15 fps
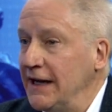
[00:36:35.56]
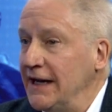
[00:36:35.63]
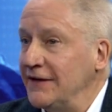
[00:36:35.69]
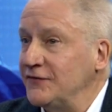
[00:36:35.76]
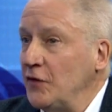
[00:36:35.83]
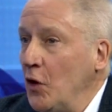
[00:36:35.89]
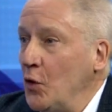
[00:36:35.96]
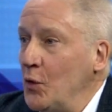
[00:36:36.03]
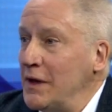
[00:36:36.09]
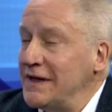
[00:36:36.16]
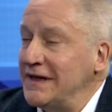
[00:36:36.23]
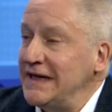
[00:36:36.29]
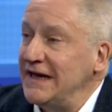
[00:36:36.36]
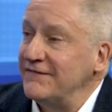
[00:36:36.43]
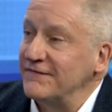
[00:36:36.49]
So
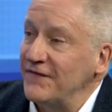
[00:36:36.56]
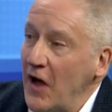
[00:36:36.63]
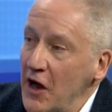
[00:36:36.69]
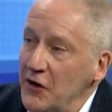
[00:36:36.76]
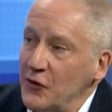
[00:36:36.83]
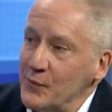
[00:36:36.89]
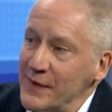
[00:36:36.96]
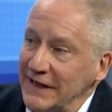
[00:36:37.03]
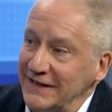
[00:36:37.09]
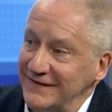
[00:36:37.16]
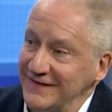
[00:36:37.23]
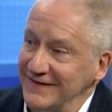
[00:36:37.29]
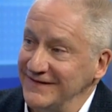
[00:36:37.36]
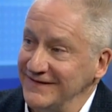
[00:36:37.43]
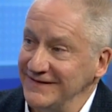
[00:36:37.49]
the
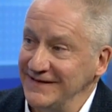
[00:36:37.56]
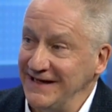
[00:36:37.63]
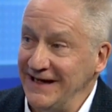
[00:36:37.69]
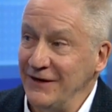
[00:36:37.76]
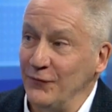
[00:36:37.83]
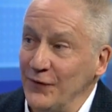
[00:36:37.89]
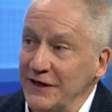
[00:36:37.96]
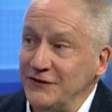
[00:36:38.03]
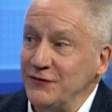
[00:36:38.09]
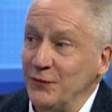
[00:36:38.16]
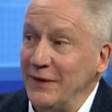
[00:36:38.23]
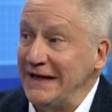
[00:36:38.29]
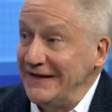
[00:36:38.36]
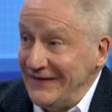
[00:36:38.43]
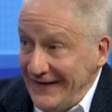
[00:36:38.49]
environment in which
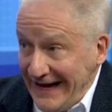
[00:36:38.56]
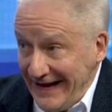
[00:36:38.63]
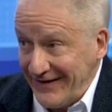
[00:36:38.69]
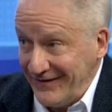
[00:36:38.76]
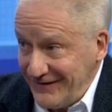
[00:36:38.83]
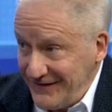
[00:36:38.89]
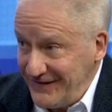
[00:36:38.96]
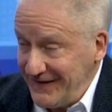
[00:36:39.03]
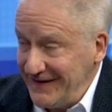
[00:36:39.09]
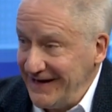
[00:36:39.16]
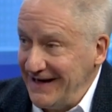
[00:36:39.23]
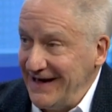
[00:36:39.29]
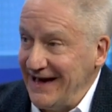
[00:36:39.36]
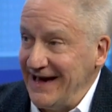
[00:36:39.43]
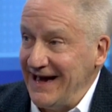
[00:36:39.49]
we live
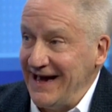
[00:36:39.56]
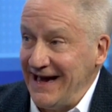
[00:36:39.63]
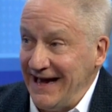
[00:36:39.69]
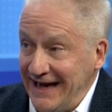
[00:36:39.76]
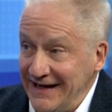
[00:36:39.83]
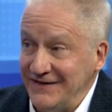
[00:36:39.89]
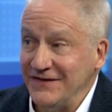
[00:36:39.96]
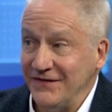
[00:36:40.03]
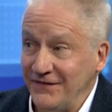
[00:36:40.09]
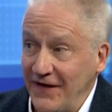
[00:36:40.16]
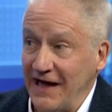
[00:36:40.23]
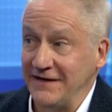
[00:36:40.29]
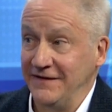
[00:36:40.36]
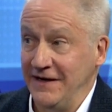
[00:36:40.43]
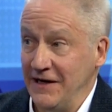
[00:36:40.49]
is
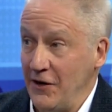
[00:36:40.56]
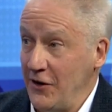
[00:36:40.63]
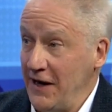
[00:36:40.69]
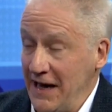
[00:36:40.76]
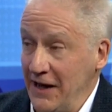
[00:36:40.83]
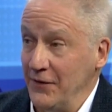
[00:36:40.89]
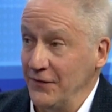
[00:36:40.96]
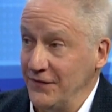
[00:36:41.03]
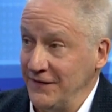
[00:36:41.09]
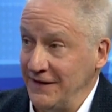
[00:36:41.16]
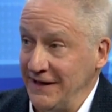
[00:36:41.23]
affecting our health.